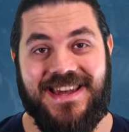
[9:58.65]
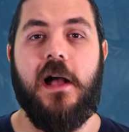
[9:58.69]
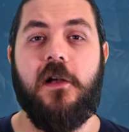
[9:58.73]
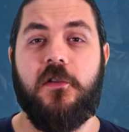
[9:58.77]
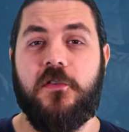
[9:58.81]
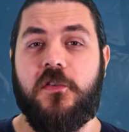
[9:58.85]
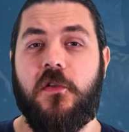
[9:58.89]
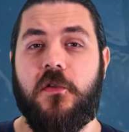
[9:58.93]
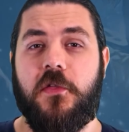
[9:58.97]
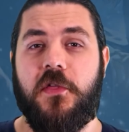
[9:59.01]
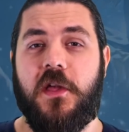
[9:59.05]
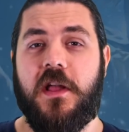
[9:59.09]
I
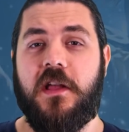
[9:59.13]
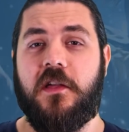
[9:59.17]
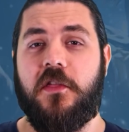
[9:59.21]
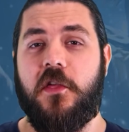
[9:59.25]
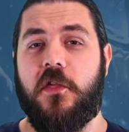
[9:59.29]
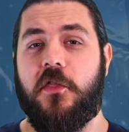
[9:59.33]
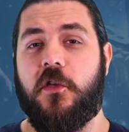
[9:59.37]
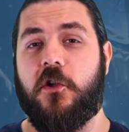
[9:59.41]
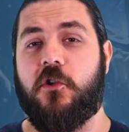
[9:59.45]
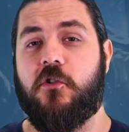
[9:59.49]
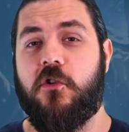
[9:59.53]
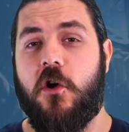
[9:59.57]
also think
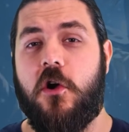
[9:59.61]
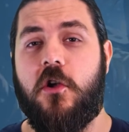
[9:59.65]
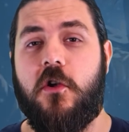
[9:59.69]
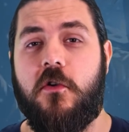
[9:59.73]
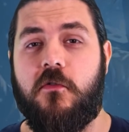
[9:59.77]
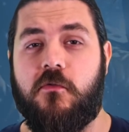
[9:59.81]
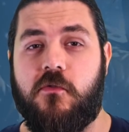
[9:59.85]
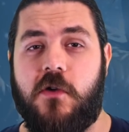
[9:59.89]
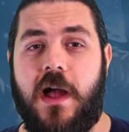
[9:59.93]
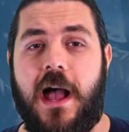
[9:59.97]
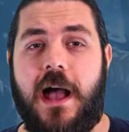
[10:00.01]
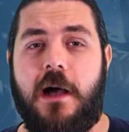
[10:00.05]
that the Crook
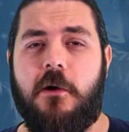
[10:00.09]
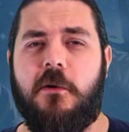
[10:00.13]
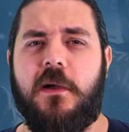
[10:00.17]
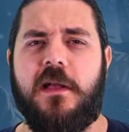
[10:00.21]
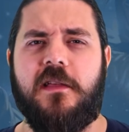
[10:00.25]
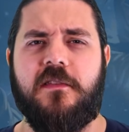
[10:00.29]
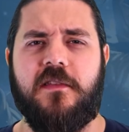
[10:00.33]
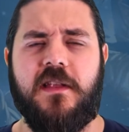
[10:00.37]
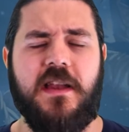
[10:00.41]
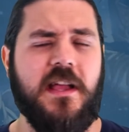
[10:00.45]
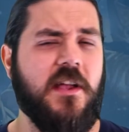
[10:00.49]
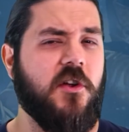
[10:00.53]
of Rao
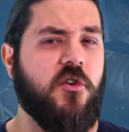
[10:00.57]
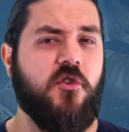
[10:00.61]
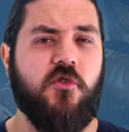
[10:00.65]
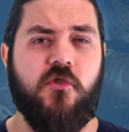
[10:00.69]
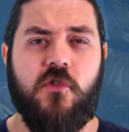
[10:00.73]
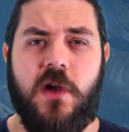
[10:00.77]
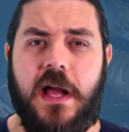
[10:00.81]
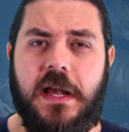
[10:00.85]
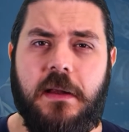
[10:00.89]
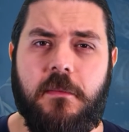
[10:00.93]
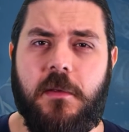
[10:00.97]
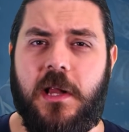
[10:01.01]
is an
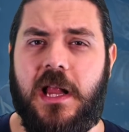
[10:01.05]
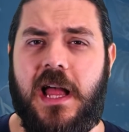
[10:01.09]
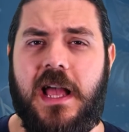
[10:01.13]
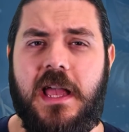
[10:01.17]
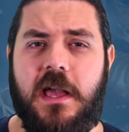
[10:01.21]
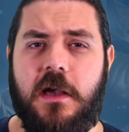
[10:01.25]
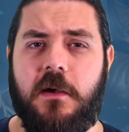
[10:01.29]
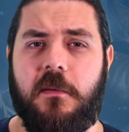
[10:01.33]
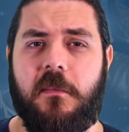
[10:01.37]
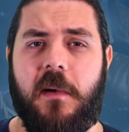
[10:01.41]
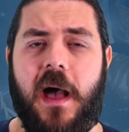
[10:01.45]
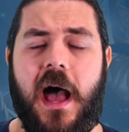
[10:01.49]
incredible
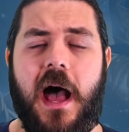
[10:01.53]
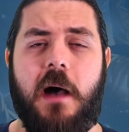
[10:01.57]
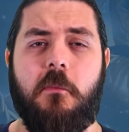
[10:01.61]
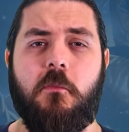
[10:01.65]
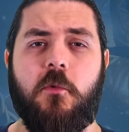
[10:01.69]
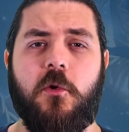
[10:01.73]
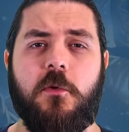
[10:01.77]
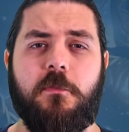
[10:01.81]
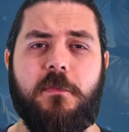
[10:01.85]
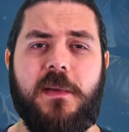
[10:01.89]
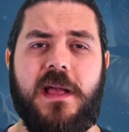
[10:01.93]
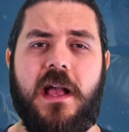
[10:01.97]
item
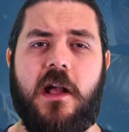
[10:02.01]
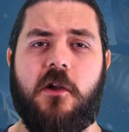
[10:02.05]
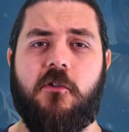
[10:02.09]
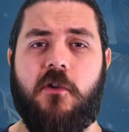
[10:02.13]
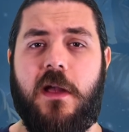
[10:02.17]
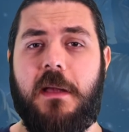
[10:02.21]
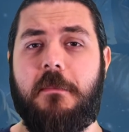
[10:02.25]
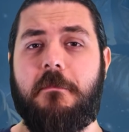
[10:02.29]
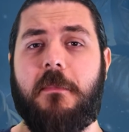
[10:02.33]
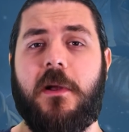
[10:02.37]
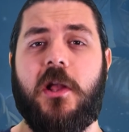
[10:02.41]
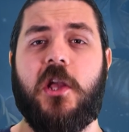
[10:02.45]
and would be a great